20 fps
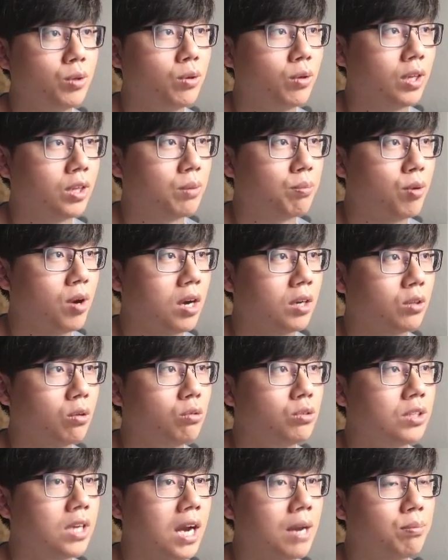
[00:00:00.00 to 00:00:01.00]
the proc. Don't
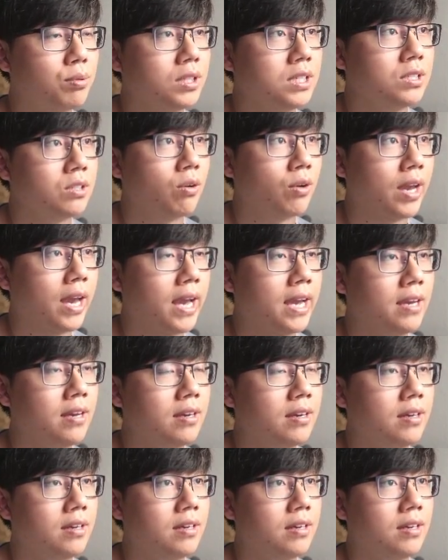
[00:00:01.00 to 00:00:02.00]
die, please. Okay.
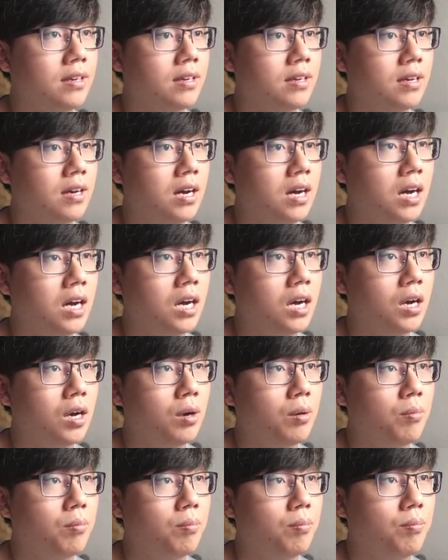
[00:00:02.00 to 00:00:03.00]

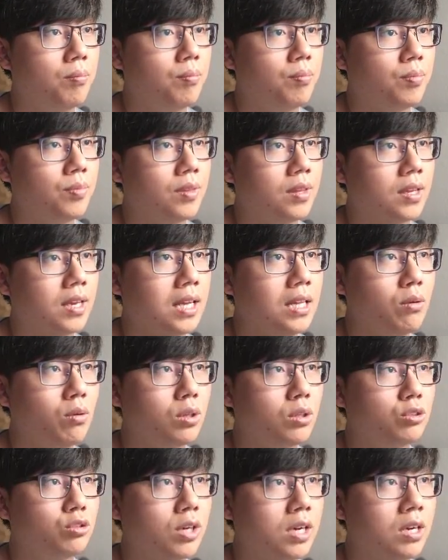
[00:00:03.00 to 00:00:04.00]
Um, kinda want
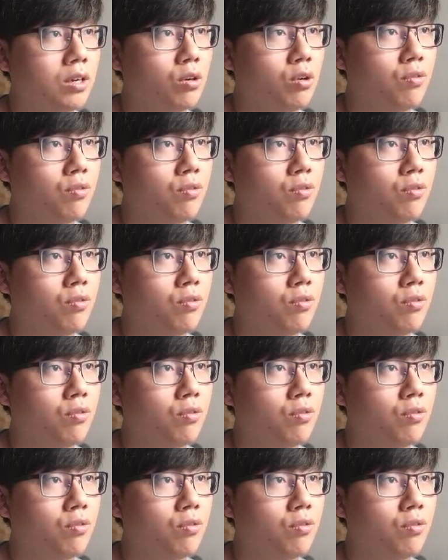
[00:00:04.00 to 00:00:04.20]
to try and go for the